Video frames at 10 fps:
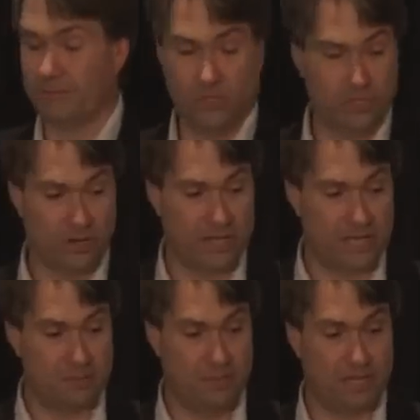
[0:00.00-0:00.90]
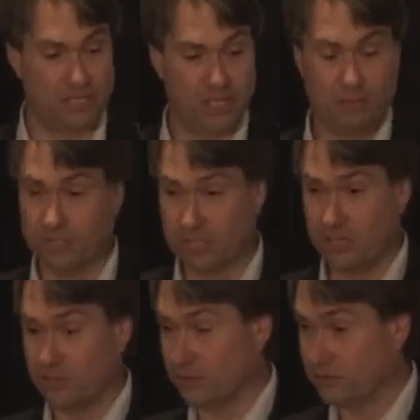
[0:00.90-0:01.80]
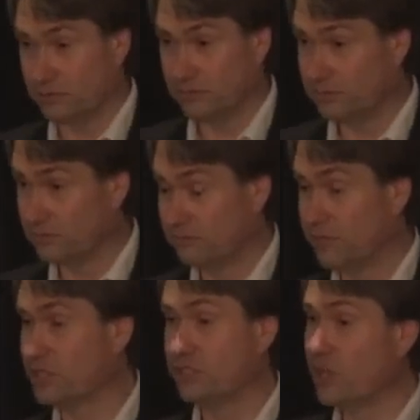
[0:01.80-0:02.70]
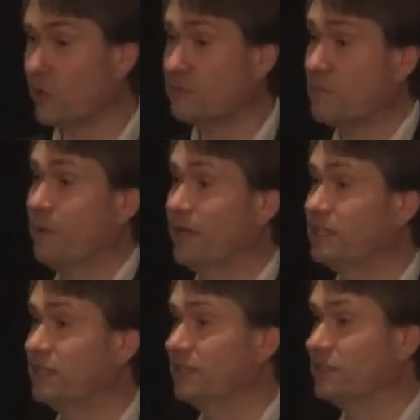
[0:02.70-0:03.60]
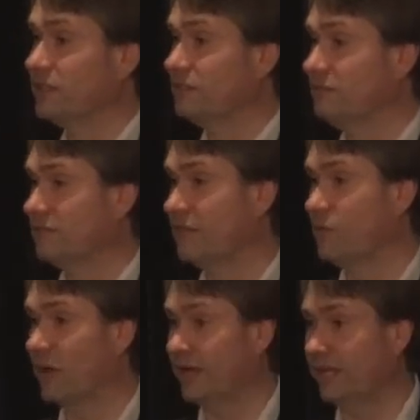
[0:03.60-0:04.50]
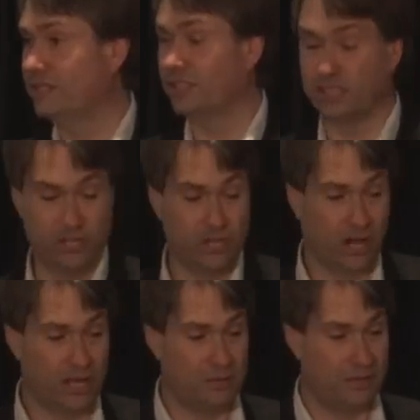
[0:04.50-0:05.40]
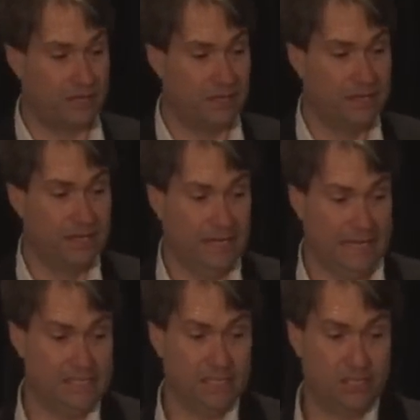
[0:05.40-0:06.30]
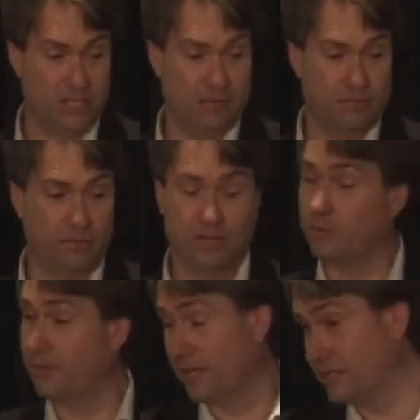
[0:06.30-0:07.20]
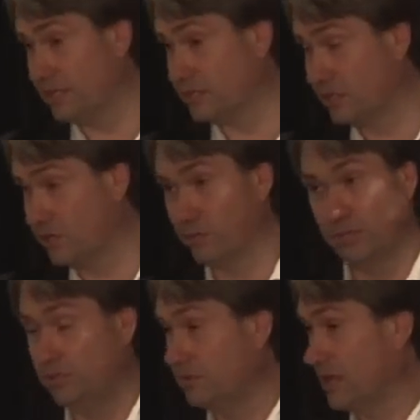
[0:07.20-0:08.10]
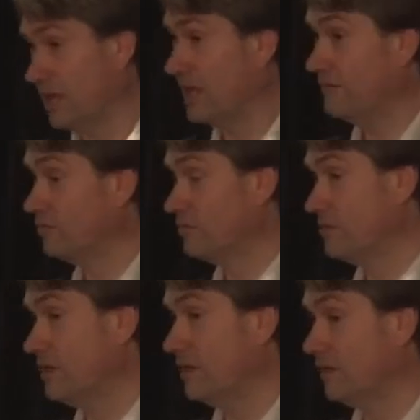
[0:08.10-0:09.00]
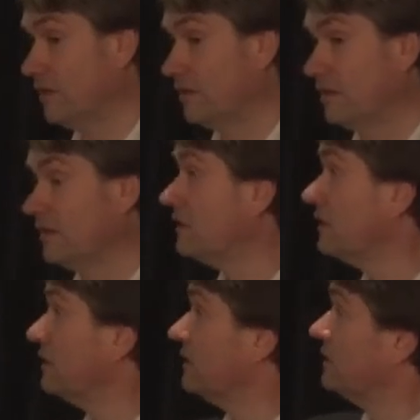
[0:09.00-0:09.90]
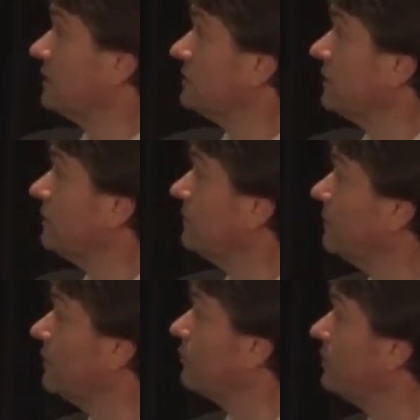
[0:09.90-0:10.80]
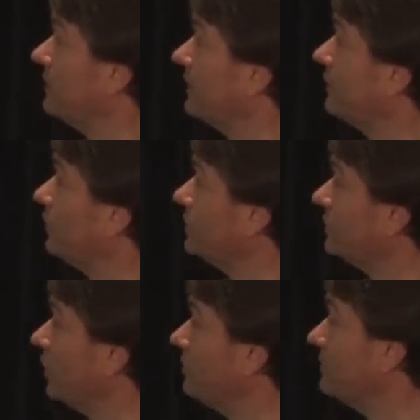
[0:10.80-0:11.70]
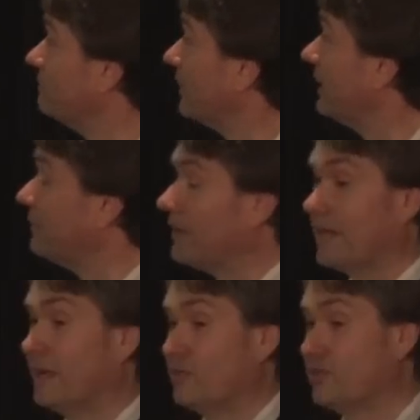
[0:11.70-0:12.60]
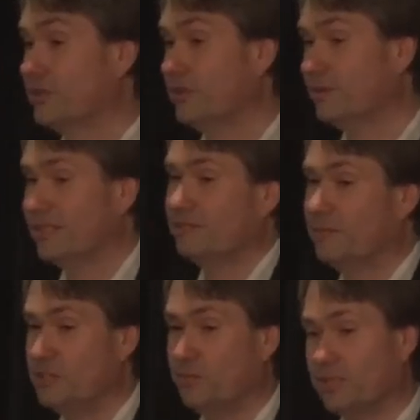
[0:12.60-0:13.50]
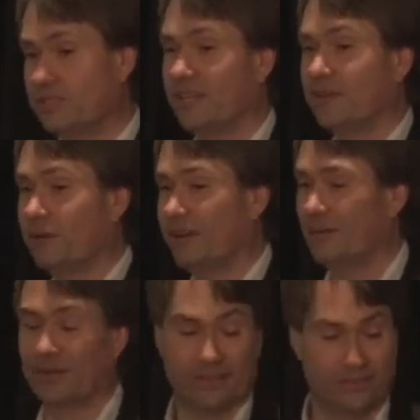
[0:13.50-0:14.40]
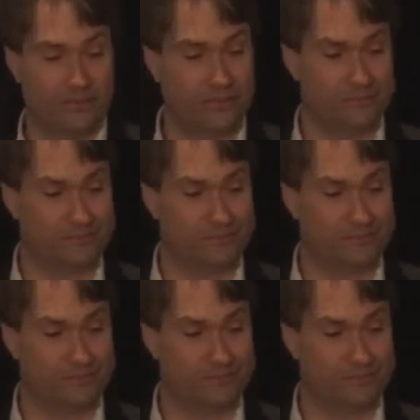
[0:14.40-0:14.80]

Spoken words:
You don't get to pick cheap and secure because no one is prepared to give away easy. So you can either pick easy and cheap, or you can pick easy and secure, but you can't have all 3. So maybe if we think and wish and hope and pray, it might come true. Well, Beach Boys said it, but I'm not going to.